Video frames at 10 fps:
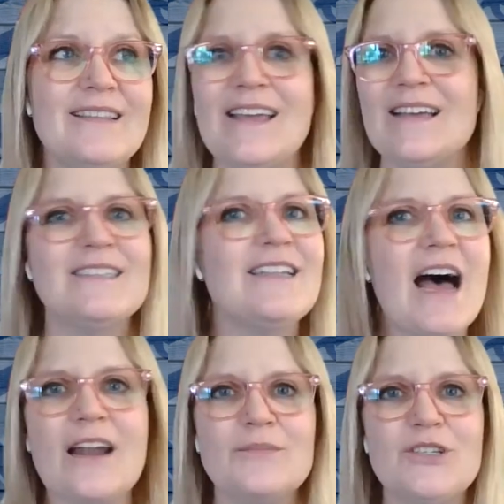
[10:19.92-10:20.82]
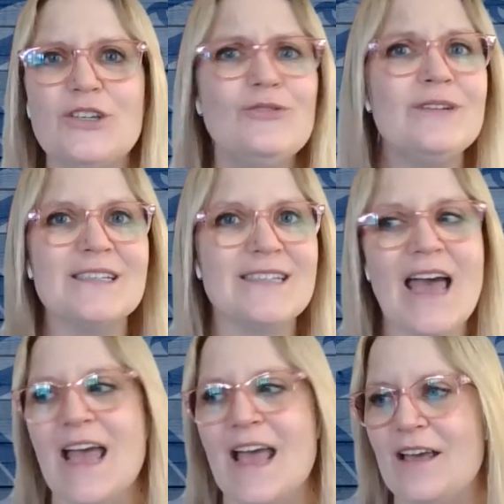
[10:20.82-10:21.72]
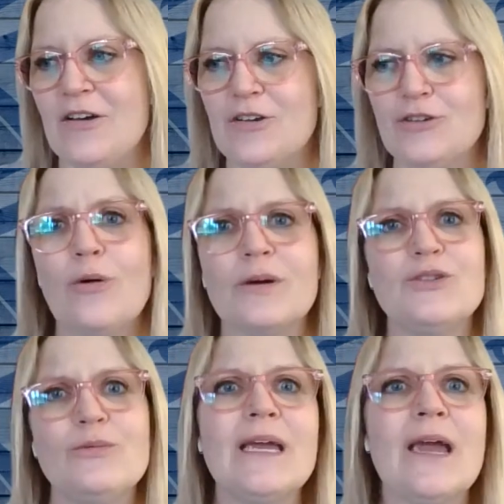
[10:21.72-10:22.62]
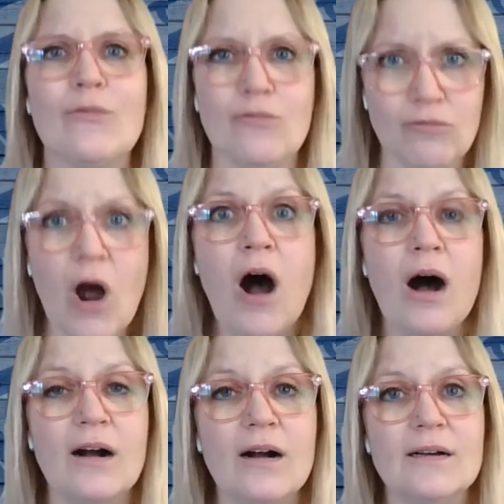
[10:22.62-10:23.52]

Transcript: it's not up to you to say you're doing it wrong.